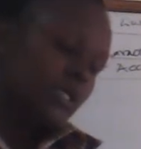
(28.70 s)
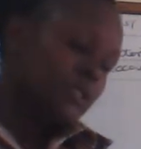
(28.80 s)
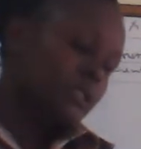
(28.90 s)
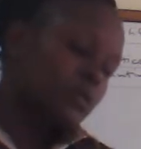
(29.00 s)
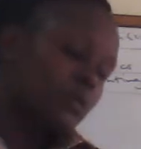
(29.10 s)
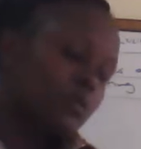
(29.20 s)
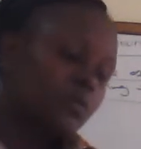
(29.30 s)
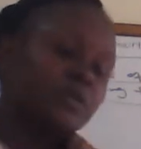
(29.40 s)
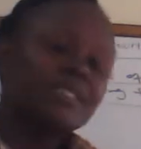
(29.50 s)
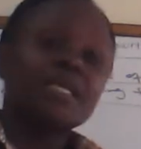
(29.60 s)

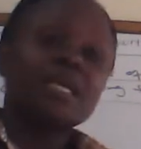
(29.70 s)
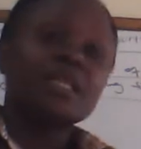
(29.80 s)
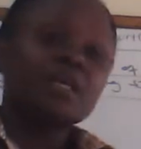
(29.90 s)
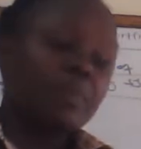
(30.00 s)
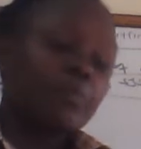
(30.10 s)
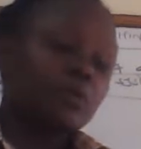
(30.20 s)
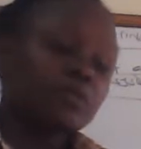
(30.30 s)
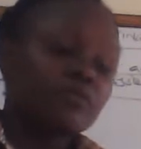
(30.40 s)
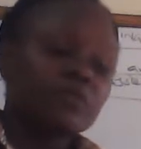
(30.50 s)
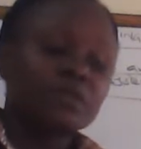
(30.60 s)
So we say the
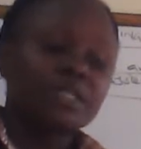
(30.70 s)
purpose of cost